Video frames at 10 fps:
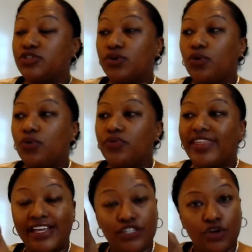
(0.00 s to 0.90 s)
So
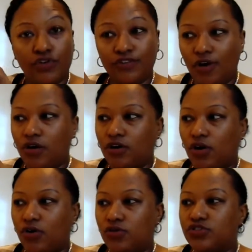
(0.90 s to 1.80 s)
that's the overall
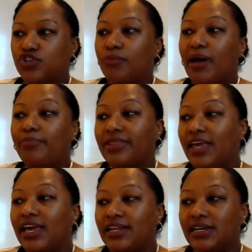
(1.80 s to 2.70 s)
goal. So my
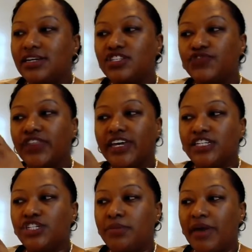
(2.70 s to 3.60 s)
plan is for the
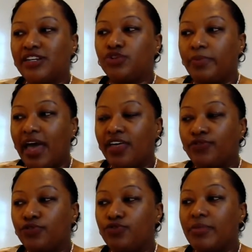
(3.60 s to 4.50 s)
kitchen and master
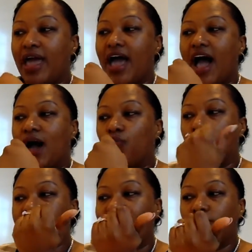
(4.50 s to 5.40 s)
bathroom, I
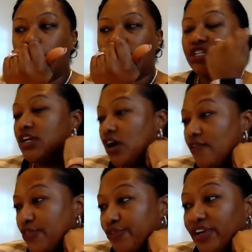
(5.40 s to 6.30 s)
want to have a budget
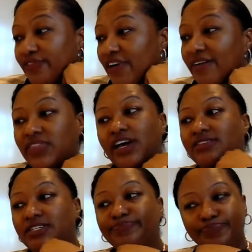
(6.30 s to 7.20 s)
of $3,000 to
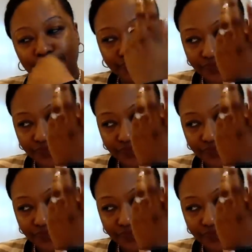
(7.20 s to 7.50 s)
$5,000